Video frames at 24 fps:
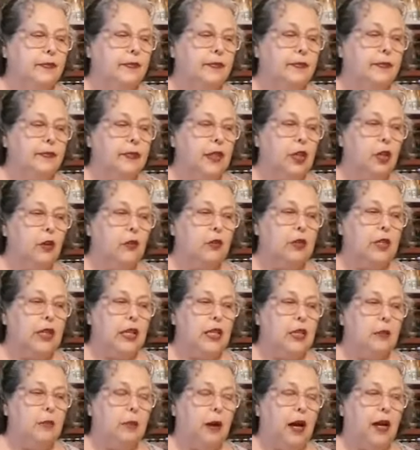They don't
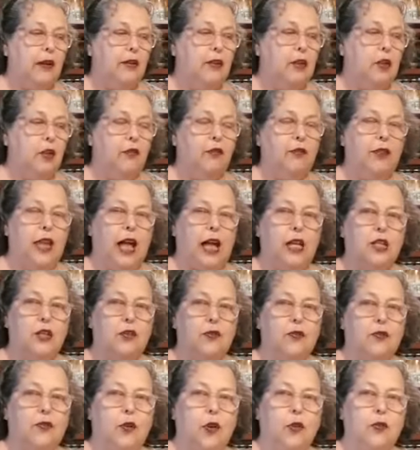tend to buy, flash
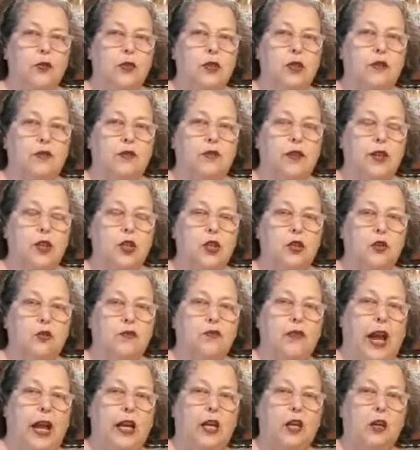frozen fish or
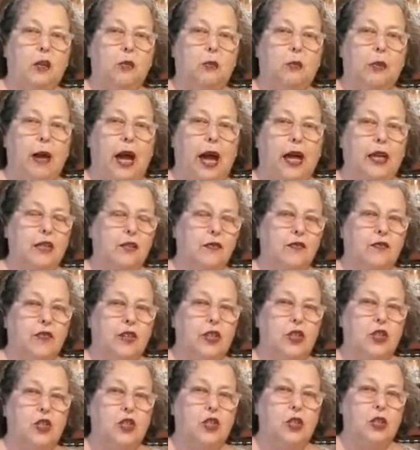vacuum packed
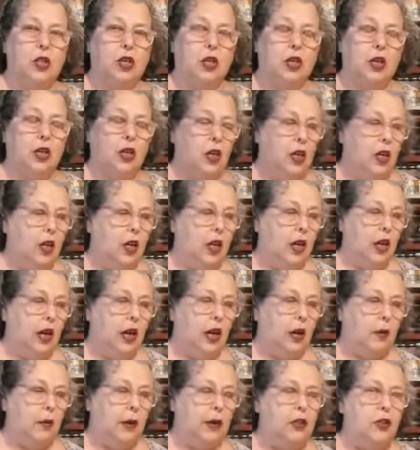fish.
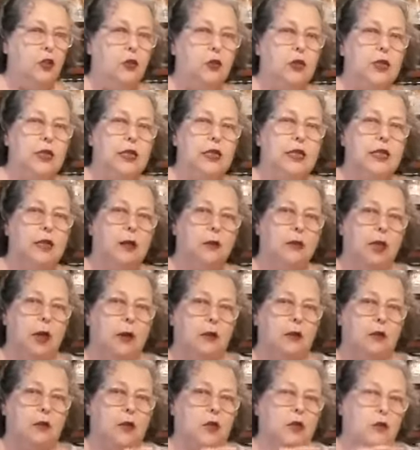I do see
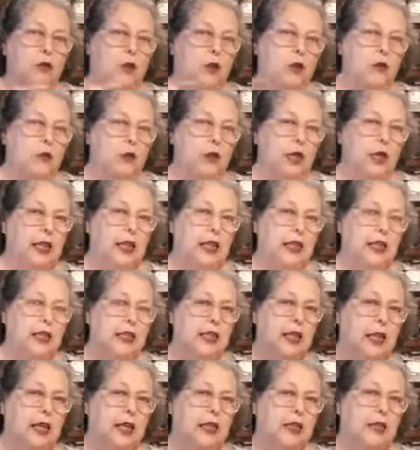sometimes restaurants will get like
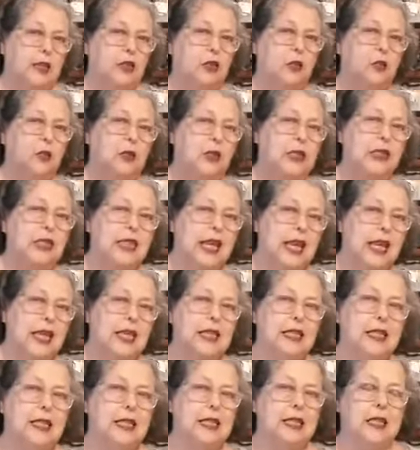tuna
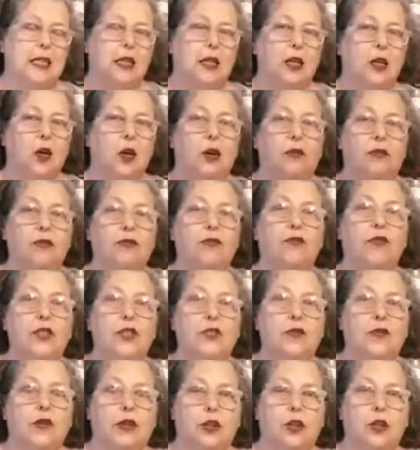steaks, or even fish
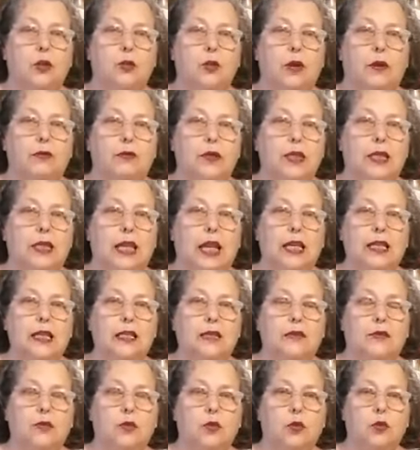vendors will have steaks
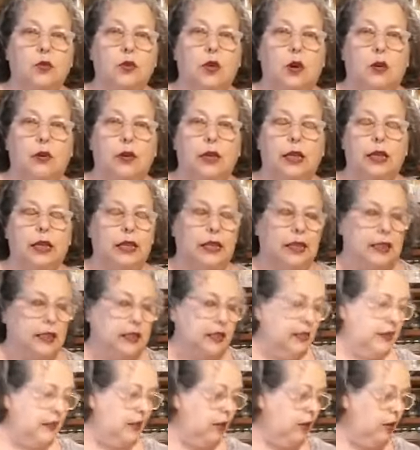of tuna already cleaned
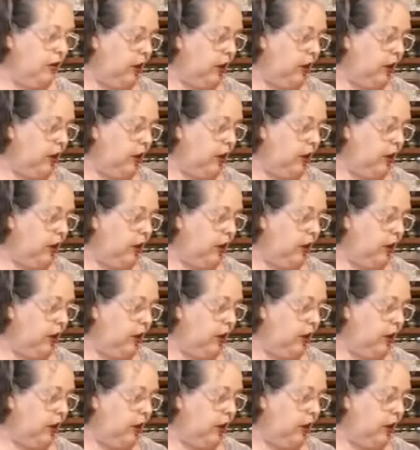in there.